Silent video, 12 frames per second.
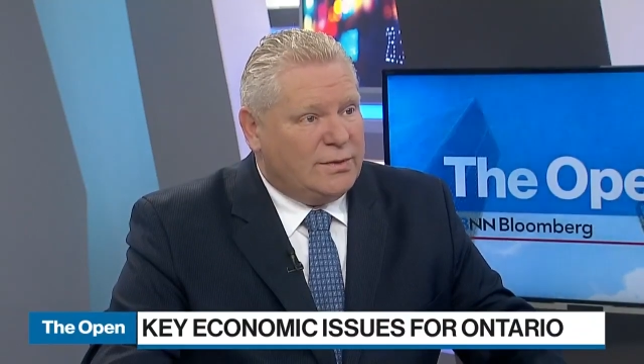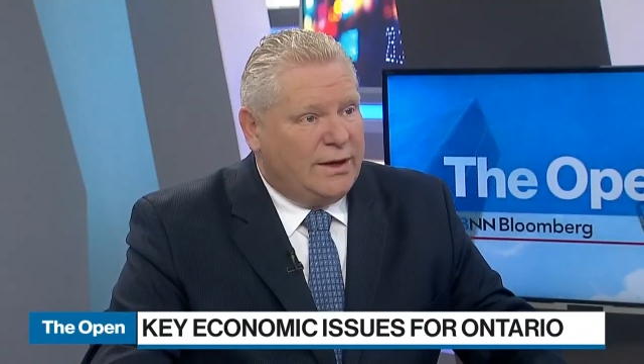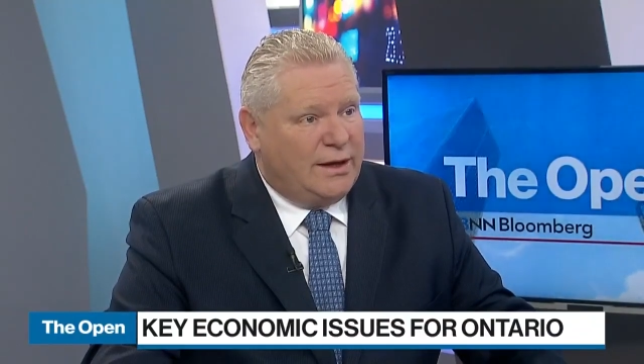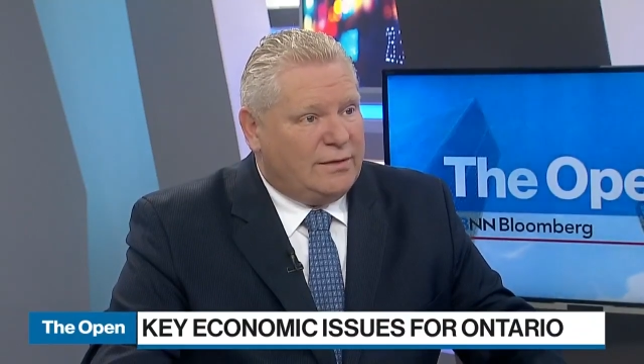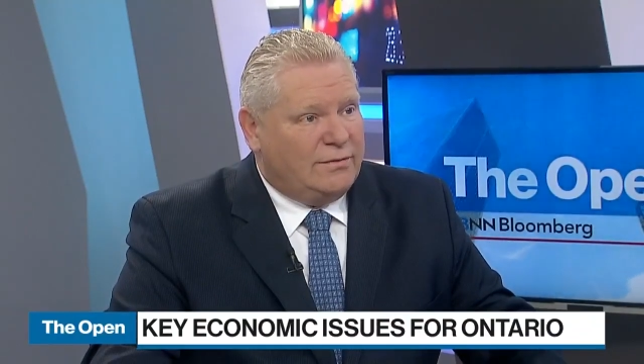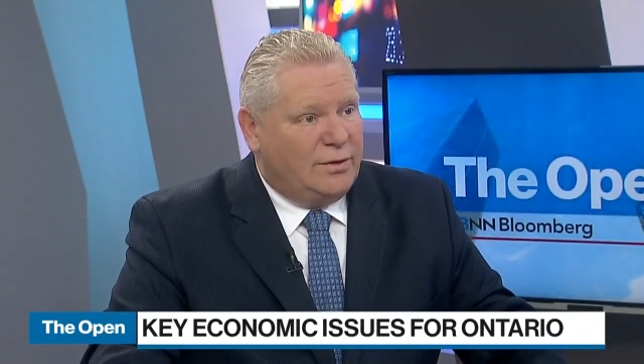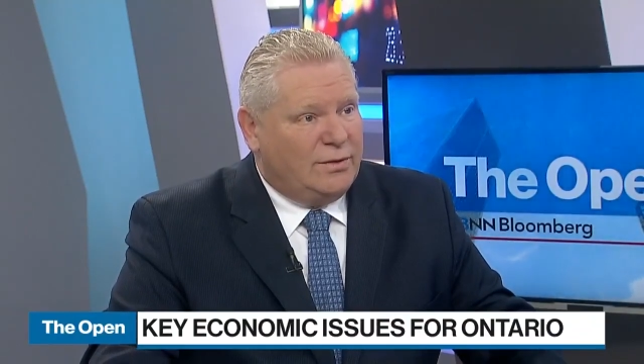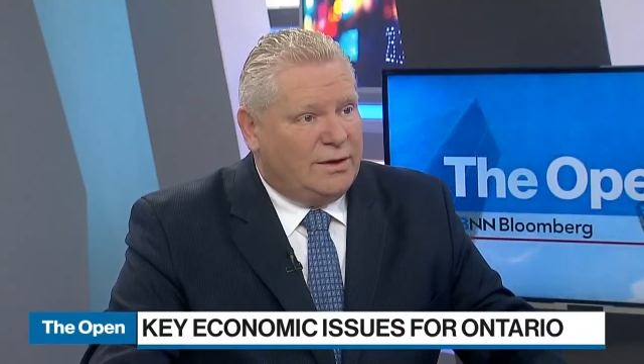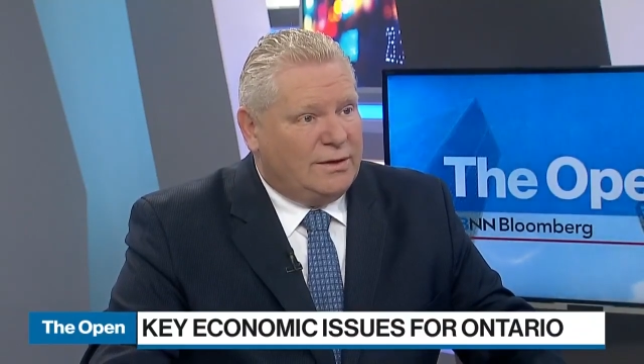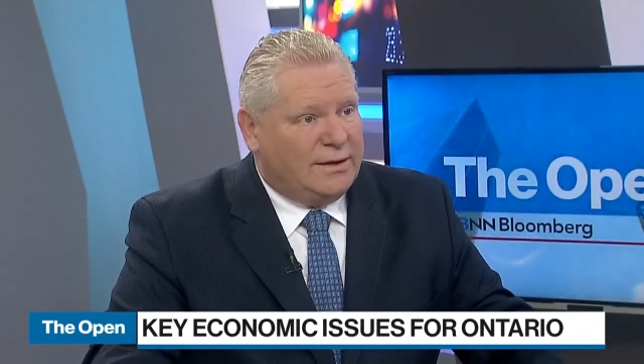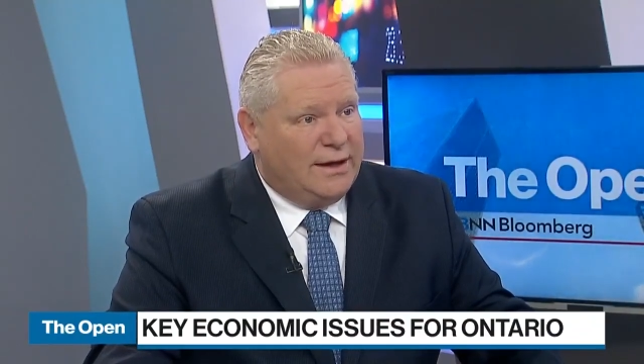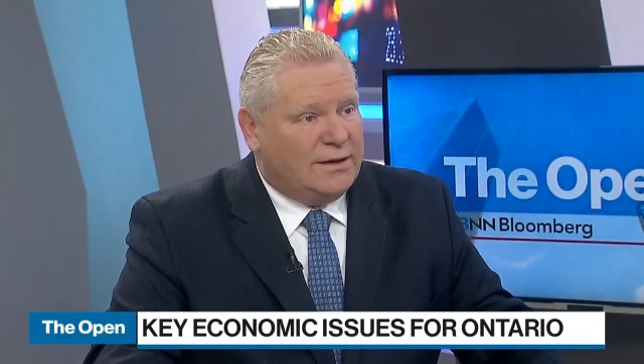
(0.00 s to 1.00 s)
we had a vote
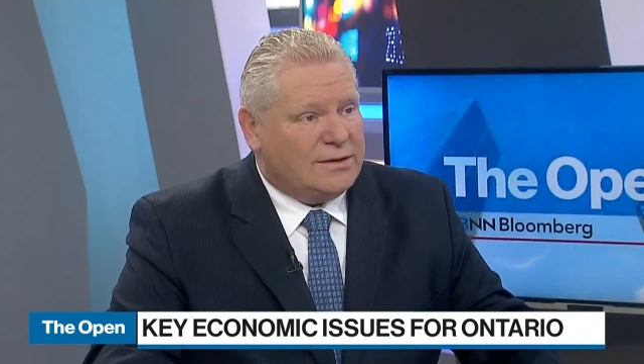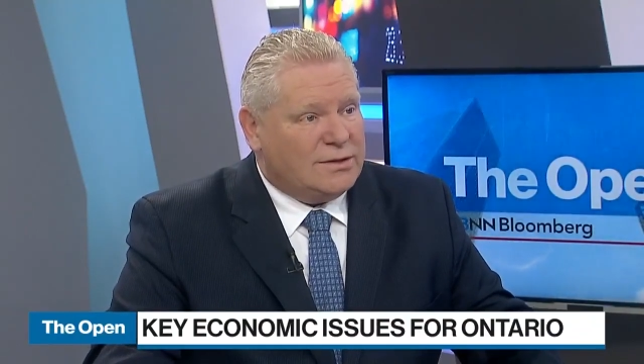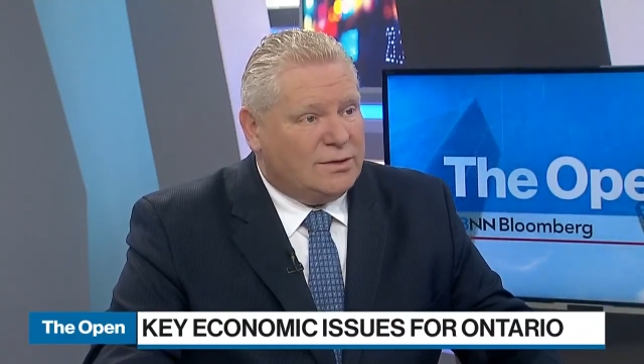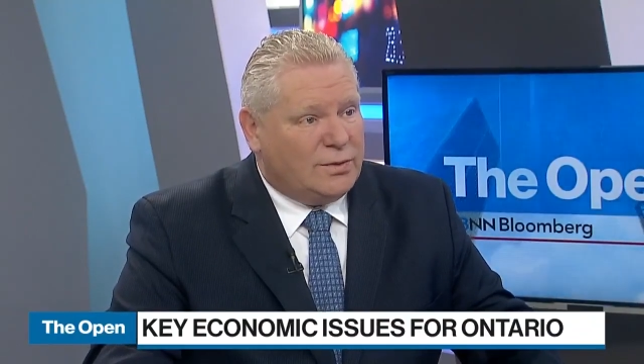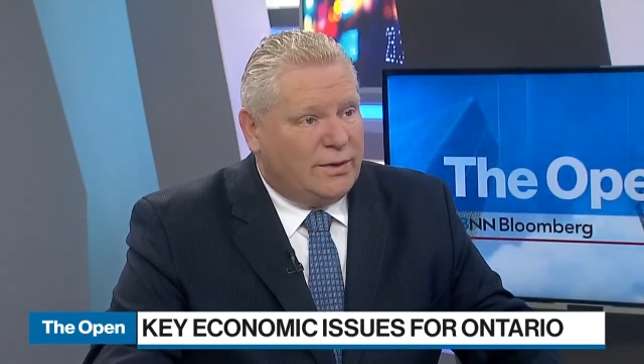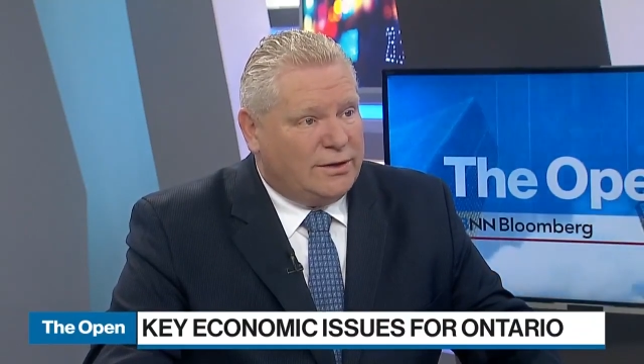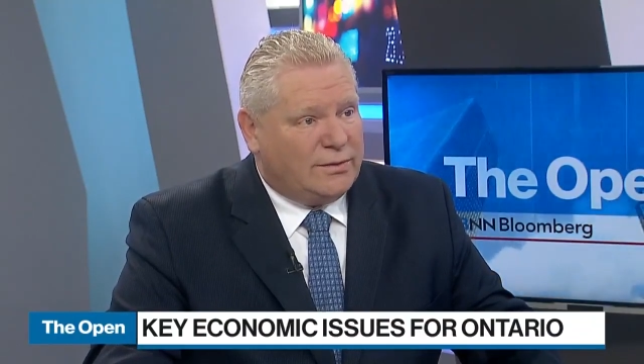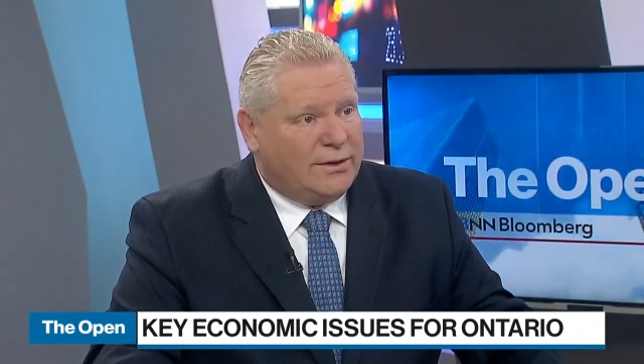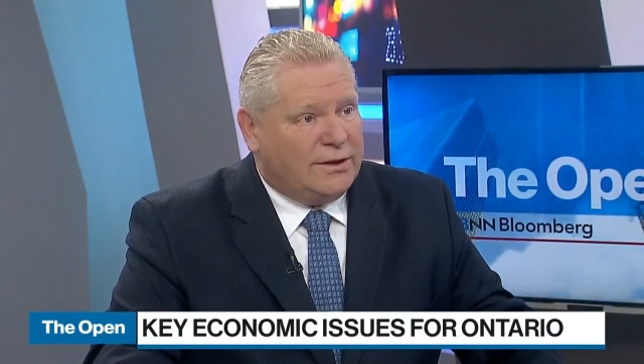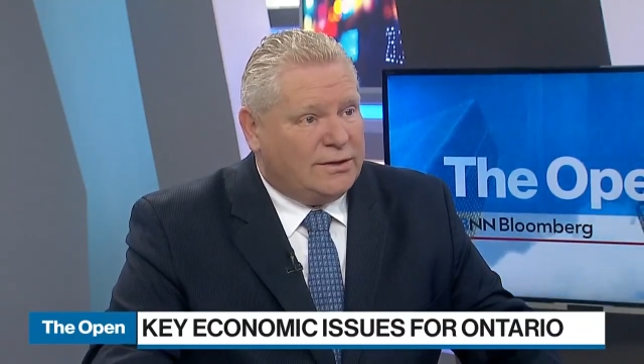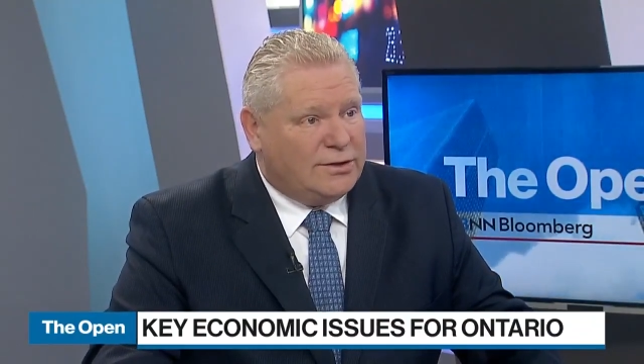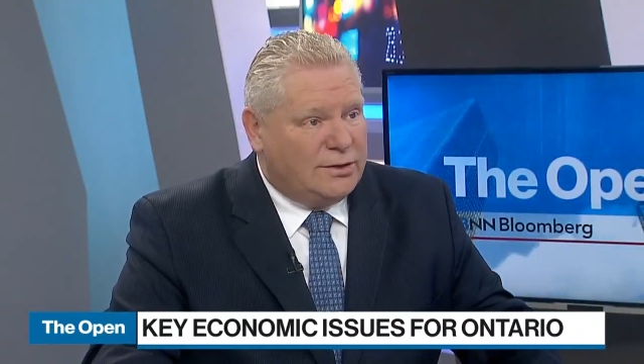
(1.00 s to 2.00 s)
on council,
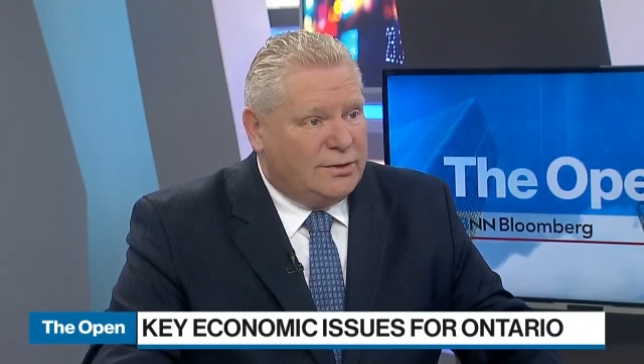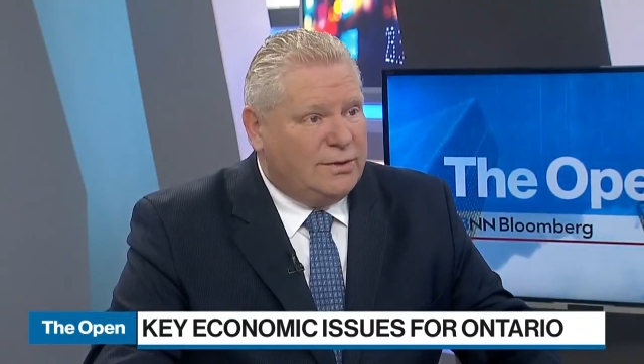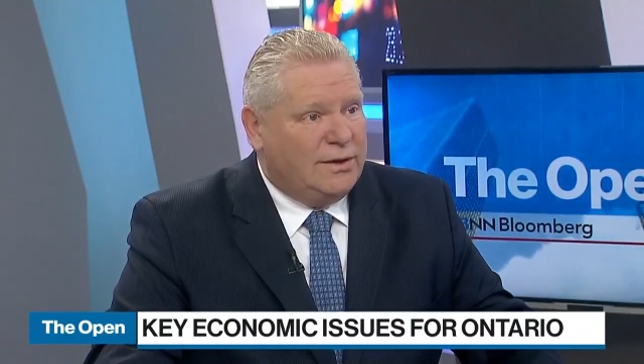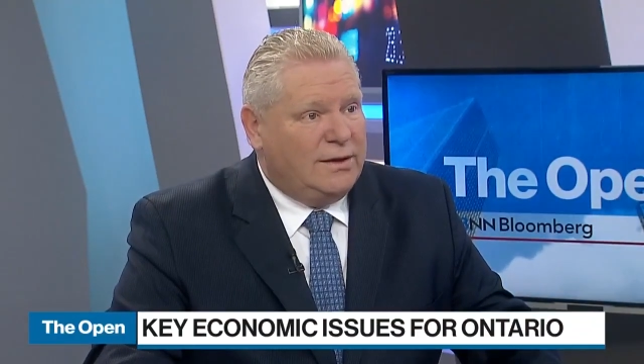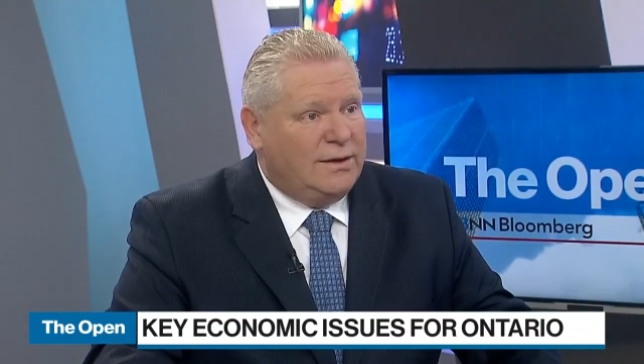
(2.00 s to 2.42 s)
23-2,